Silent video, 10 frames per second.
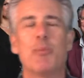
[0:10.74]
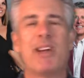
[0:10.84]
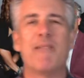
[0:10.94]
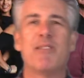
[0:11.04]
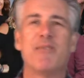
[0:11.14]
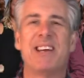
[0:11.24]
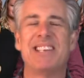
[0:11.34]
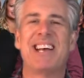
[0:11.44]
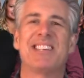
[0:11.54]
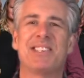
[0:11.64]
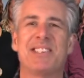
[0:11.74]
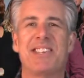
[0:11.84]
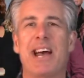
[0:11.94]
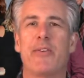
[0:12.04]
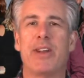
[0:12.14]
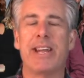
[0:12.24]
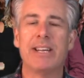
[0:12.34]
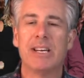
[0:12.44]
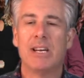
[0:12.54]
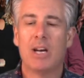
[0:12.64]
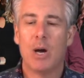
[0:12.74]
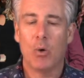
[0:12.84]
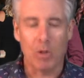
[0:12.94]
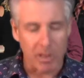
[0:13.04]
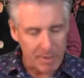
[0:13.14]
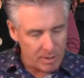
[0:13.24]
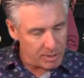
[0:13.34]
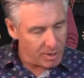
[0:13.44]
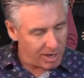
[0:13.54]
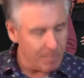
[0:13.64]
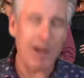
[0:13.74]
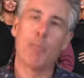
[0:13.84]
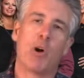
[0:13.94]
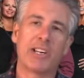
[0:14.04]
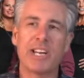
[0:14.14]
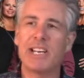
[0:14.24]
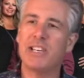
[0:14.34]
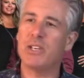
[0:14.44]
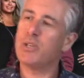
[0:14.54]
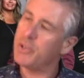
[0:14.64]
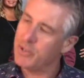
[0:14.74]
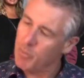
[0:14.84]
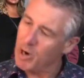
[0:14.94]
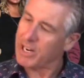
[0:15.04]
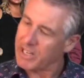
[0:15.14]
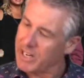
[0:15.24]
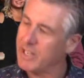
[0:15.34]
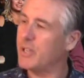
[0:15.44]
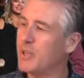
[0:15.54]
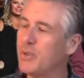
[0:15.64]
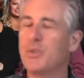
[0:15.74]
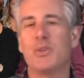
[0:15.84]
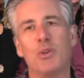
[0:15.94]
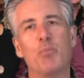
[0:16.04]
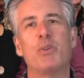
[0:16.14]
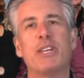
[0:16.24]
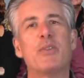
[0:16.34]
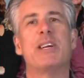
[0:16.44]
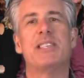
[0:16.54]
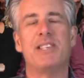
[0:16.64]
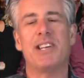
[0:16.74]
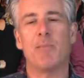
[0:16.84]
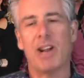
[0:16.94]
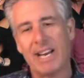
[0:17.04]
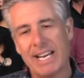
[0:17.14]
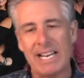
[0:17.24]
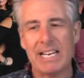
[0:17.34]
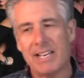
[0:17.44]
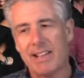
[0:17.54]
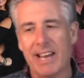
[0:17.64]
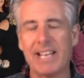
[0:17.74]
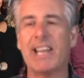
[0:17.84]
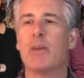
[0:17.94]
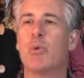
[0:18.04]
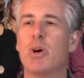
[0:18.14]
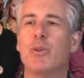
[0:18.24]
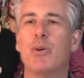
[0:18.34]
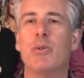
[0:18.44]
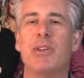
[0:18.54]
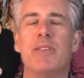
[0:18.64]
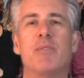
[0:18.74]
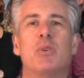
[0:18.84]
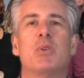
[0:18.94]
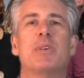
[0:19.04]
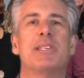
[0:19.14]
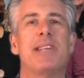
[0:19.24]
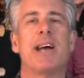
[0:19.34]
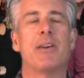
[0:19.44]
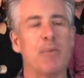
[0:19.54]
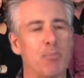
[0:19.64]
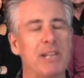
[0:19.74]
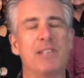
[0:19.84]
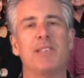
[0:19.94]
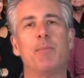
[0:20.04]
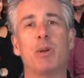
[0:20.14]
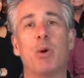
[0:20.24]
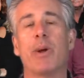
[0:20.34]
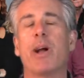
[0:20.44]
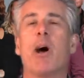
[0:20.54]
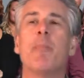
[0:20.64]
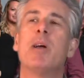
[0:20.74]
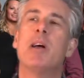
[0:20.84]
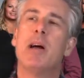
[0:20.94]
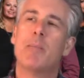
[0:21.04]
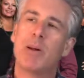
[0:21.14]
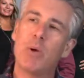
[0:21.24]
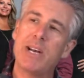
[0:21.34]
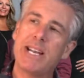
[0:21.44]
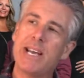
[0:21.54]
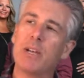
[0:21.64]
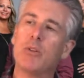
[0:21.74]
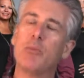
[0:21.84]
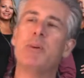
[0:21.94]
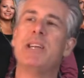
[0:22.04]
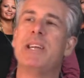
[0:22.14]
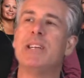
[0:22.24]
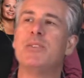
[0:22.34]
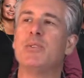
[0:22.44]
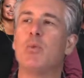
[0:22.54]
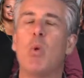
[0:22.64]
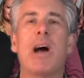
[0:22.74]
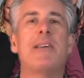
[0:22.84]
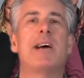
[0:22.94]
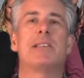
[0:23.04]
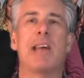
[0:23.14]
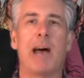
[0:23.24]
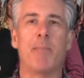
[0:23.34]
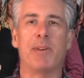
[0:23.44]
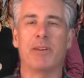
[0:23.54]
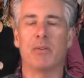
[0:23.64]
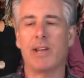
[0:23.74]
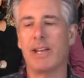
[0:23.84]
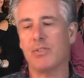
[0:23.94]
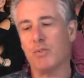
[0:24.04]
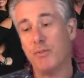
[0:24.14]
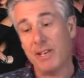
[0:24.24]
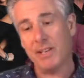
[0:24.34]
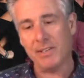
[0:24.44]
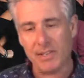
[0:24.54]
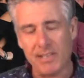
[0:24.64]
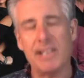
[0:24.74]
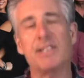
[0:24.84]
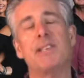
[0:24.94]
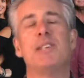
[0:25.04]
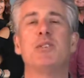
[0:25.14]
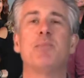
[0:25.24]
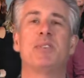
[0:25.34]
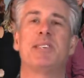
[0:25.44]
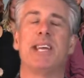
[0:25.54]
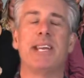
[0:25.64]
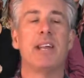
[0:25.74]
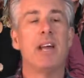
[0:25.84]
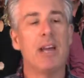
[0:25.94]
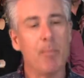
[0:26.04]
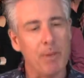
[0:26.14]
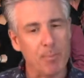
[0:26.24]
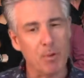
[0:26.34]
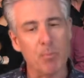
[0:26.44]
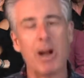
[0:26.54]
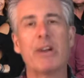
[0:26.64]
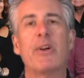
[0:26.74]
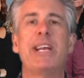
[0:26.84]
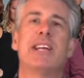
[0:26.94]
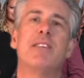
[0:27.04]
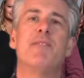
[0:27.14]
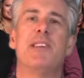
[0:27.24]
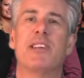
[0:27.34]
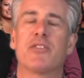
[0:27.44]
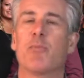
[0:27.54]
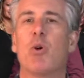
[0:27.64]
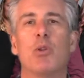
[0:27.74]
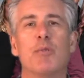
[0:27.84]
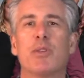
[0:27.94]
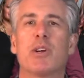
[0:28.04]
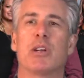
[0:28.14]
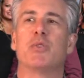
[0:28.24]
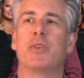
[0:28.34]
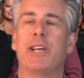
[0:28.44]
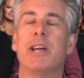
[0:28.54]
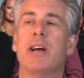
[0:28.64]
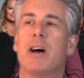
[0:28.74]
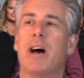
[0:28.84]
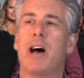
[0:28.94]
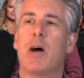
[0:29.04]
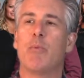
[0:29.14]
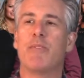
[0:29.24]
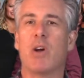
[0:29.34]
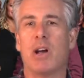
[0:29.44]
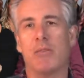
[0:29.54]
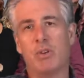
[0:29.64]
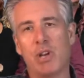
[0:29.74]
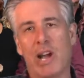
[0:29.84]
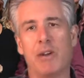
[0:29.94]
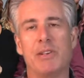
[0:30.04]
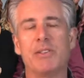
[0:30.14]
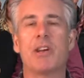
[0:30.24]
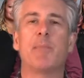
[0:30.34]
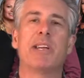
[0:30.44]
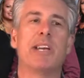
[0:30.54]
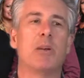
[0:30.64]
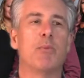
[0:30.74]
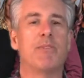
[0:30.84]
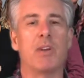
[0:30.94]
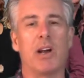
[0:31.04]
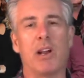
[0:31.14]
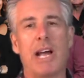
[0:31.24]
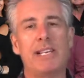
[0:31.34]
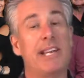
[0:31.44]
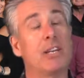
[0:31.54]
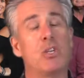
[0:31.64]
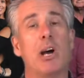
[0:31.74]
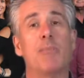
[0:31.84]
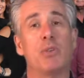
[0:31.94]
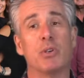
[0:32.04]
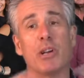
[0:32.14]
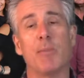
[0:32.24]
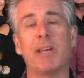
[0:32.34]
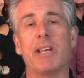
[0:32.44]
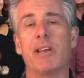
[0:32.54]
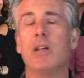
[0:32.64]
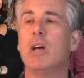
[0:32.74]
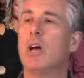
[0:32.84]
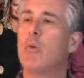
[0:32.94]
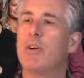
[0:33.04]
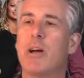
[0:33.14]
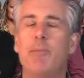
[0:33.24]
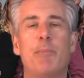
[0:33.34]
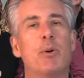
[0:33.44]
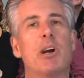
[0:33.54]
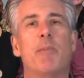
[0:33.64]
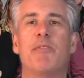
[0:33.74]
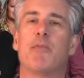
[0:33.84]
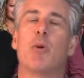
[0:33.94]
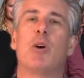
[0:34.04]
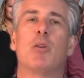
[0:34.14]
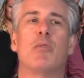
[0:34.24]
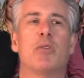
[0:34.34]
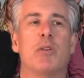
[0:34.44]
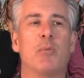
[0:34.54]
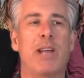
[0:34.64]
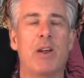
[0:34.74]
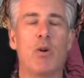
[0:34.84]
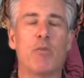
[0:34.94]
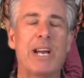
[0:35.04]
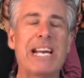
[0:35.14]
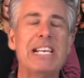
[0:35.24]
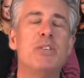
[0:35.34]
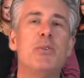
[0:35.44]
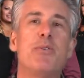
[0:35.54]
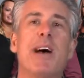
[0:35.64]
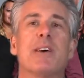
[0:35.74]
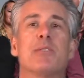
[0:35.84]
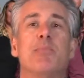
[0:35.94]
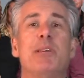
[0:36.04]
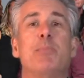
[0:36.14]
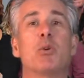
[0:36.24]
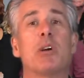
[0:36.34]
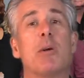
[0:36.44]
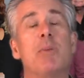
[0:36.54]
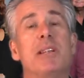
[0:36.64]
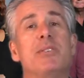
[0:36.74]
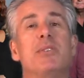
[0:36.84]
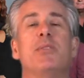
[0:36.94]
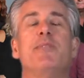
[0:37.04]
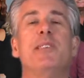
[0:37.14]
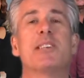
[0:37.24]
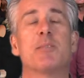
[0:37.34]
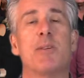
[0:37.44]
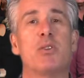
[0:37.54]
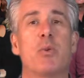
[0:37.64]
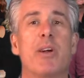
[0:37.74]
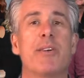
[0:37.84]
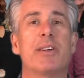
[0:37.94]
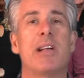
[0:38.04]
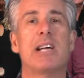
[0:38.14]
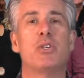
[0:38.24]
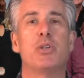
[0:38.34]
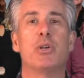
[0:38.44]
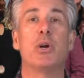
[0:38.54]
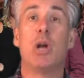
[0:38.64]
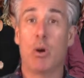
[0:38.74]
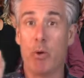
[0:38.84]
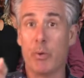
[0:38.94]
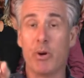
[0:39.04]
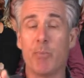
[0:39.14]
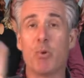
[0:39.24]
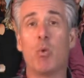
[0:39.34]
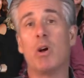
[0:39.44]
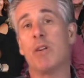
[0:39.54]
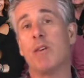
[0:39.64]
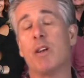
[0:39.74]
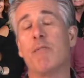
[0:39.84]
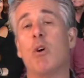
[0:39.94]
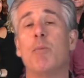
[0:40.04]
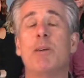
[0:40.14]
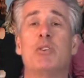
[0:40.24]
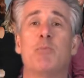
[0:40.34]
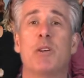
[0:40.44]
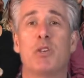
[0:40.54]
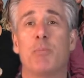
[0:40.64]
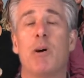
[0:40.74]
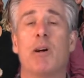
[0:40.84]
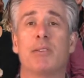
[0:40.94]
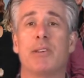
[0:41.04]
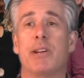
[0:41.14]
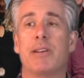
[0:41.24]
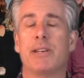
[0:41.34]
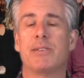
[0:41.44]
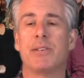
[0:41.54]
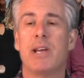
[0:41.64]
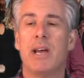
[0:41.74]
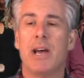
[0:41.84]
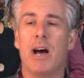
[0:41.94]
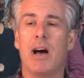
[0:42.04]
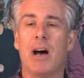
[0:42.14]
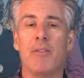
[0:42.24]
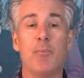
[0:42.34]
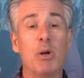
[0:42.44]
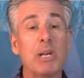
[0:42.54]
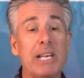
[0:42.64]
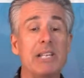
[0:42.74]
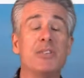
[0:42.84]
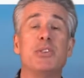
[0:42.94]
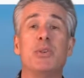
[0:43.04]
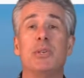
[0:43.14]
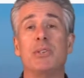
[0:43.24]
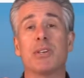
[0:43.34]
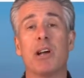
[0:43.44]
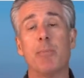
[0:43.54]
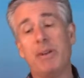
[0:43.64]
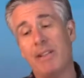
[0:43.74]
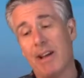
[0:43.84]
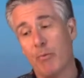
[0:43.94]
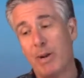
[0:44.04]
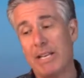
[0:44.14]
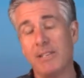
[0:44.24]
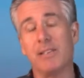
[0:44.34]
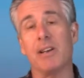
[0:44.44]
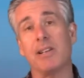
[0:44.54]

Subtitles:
you're having a fantastic Saturday. Well, I'm here to talk about market conditions, and market conditions are still pretty crazy. I'm not going to get into that again. We all know that inventory is down and prices have been going up. But I wanted to get a little bit into why that's happening, okay? So Phoenix is a destination state. People are migrating into Phoenix from all over the country. We've got retirees coming in. We've got high-tech jobs that are coming in. We've got people coming from all over. We had over 82,000 people come into the Phoenix metro area last year. We were number one out of all major metropolitan areas. The Milken Institute is a company that rates